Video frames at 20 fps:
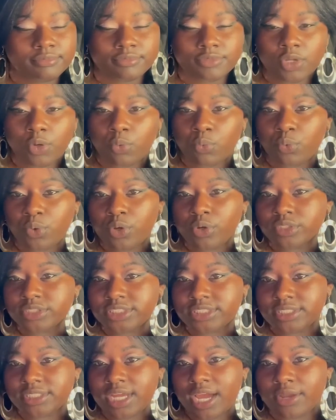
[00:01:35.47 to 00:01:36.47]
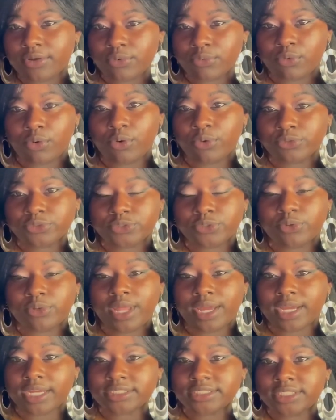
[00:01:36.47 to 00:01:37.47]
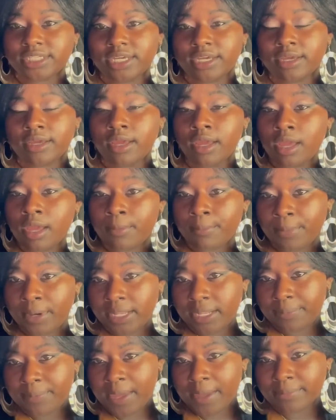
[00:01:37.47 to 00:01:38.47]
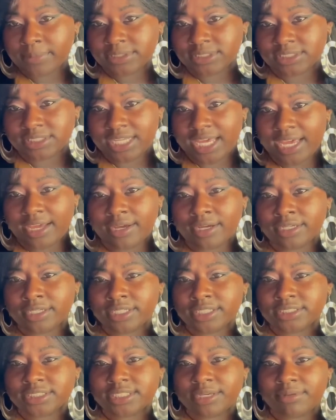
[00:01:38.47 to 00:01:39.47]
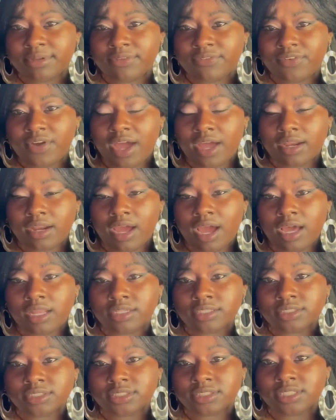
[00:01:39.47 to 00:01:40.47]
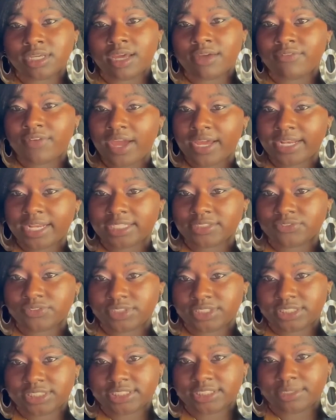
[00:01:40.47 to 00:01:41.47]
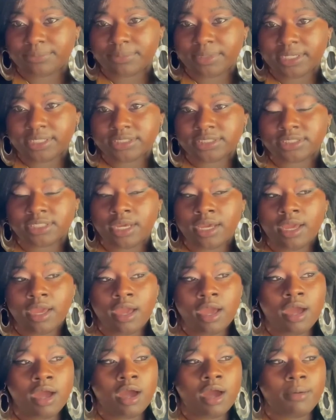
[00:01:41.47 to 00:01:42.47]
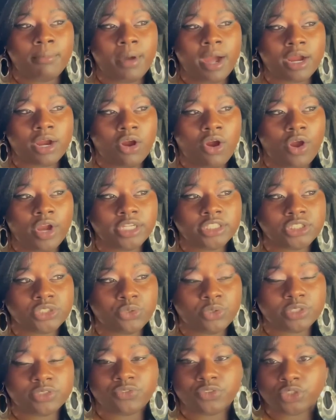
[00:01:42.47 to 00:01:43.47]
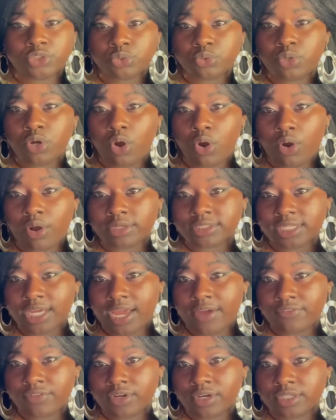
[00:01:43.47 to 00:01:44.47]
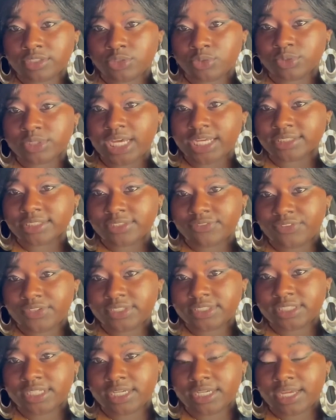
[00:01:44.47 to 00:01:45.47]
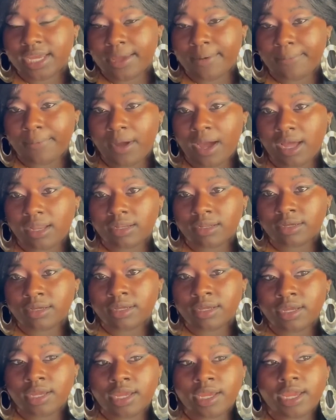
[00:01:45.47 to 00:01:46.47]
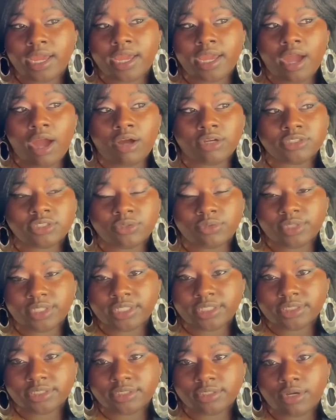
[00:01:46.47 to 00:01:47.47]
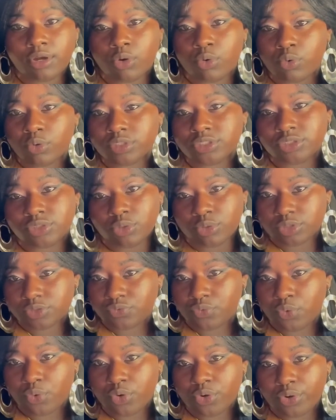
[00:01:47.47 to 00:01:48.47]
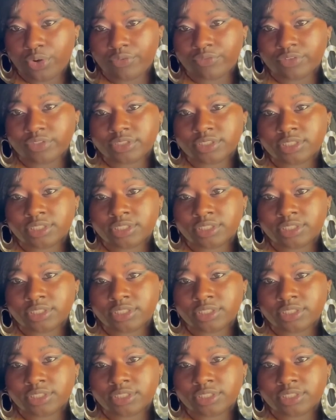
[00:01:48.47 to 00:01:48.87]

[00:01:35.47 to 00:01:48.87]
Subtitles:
we'll see down the road. So like I said, monthly payments is $875, finance for 60 months. My car insurance for two cars, I have a 2015 Impala and also this. Of course, you know it's full coverage.